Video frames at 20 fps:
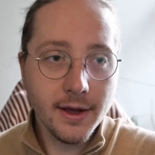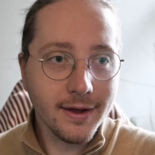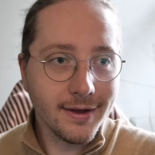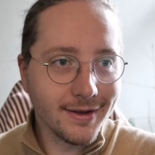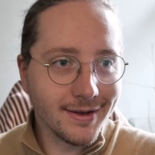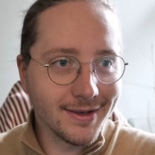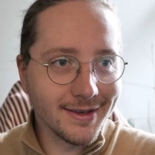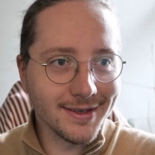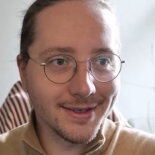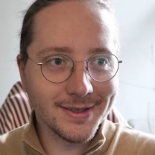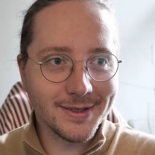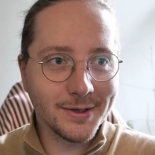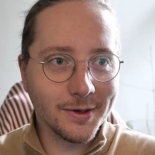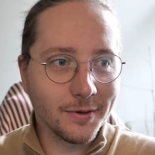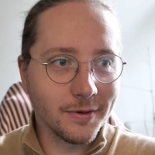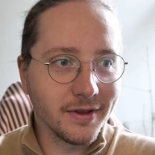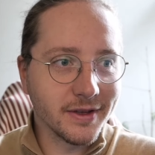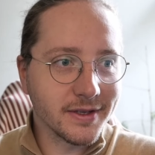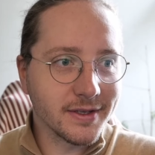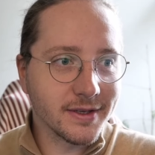So
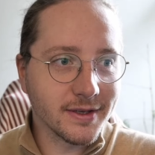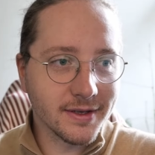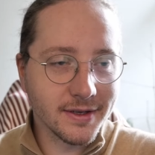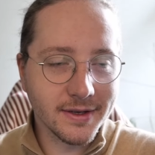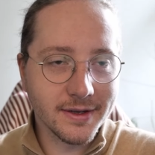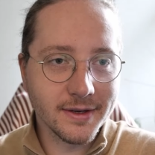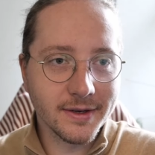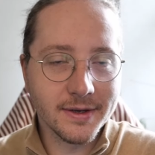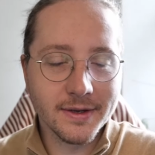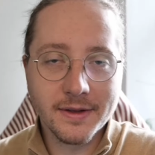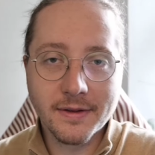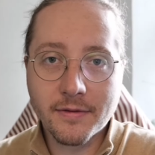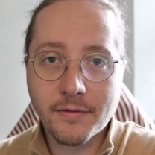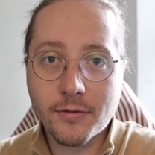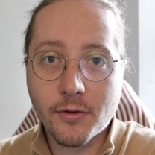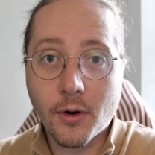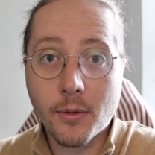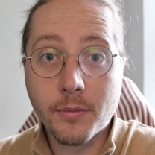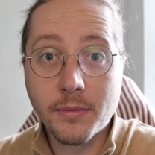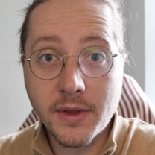this
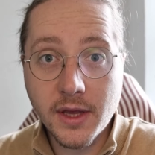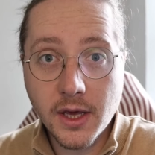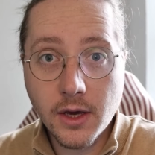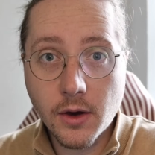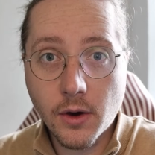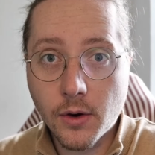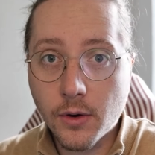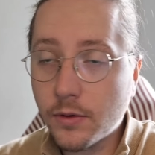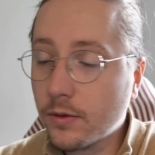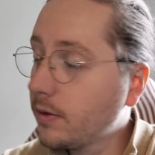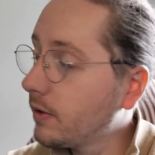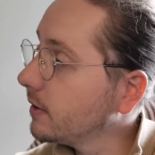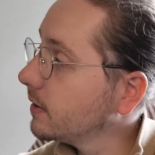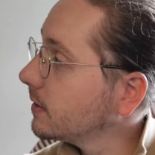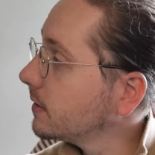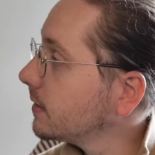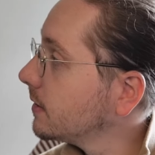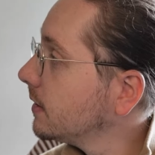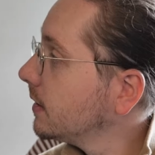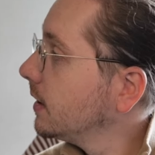from Nico,
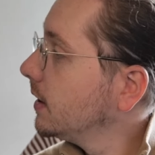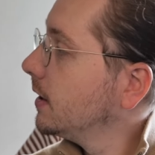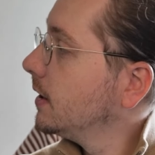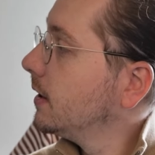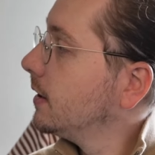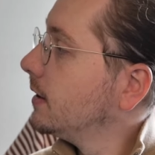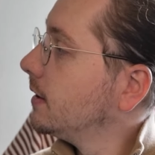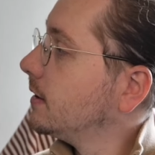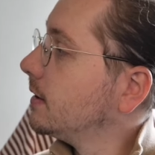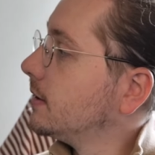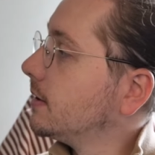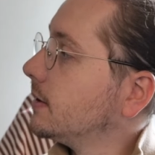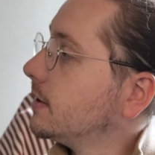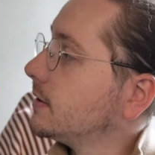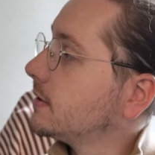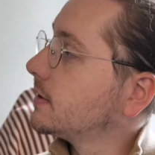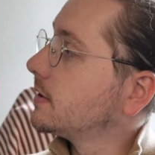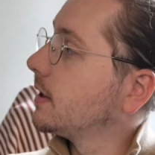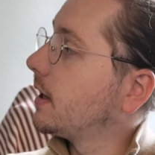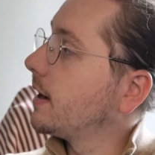the
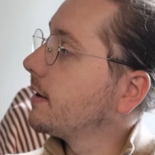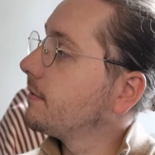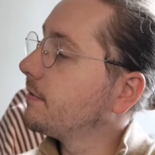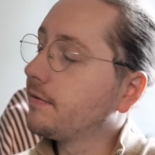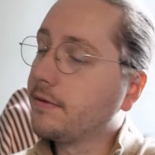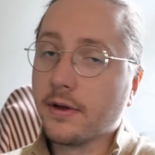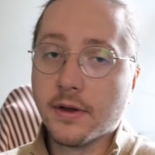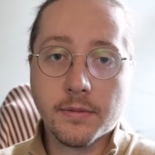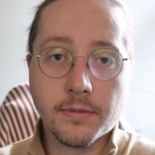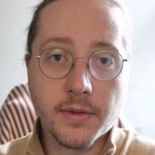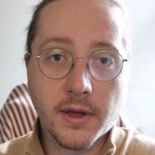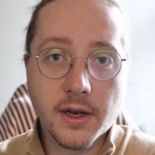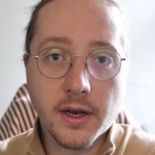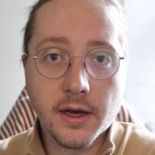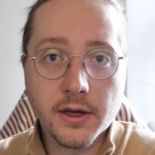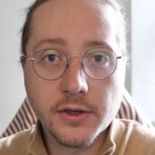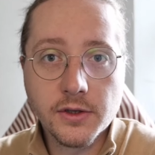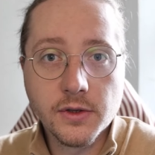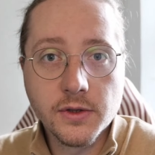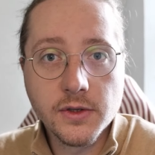slide film that
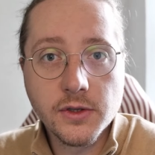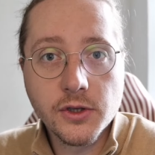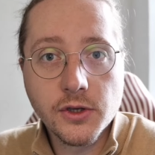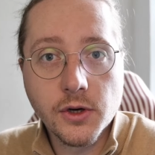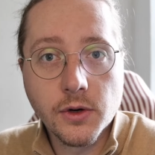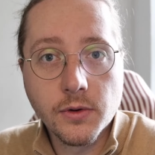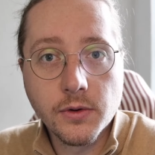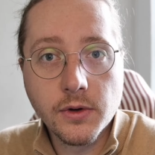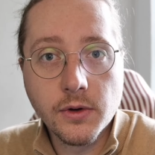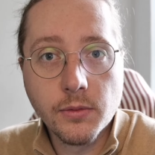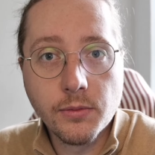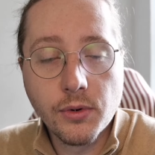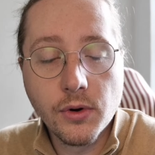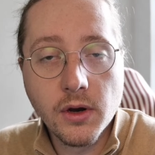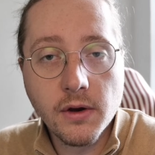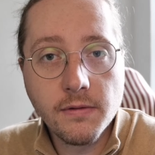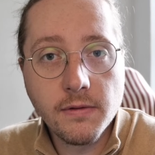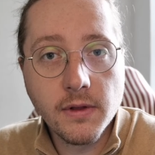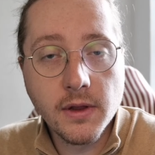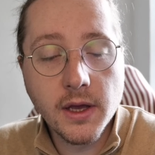I just shown you
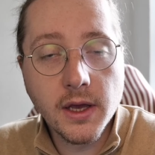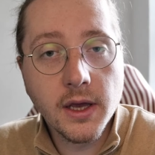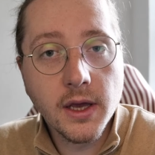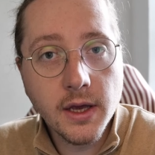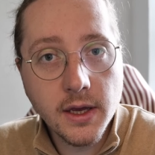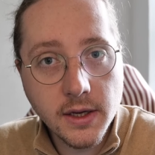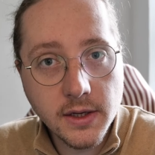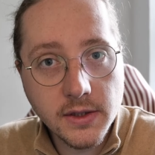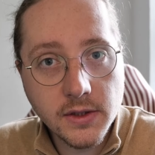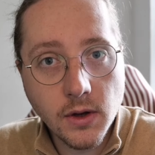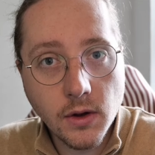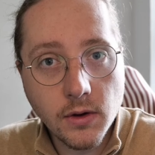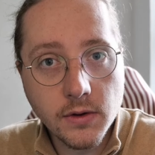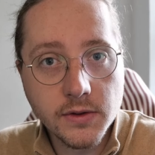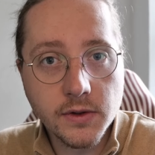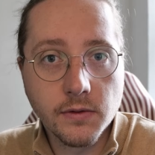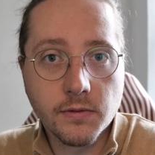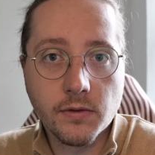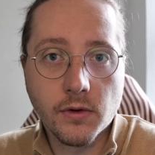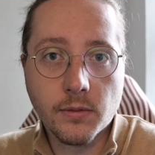briefly is
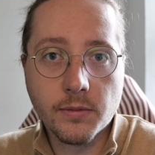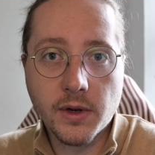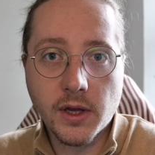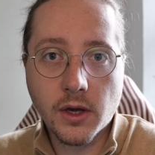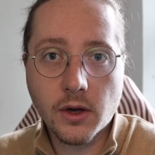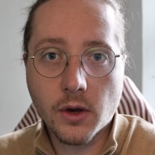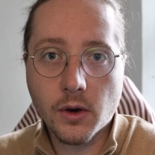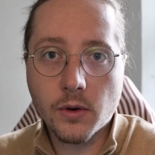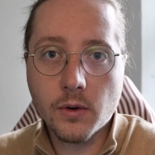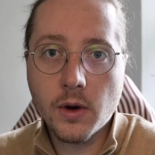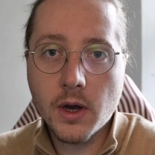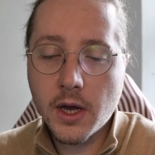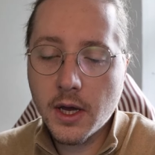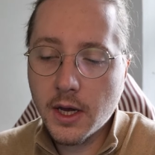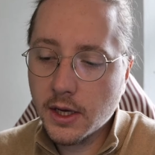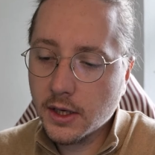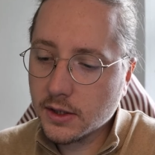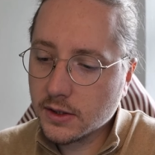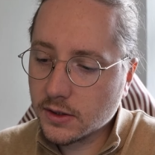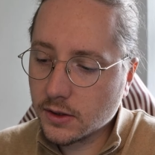also from Nico.
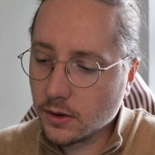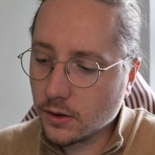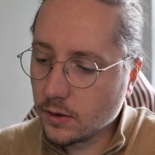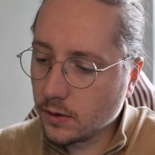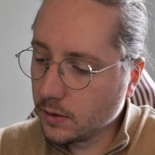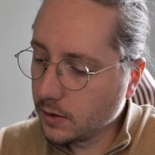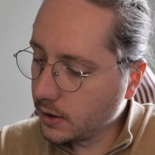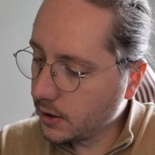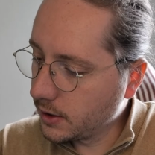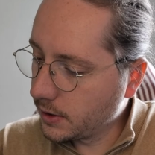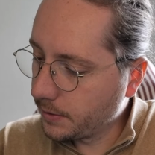So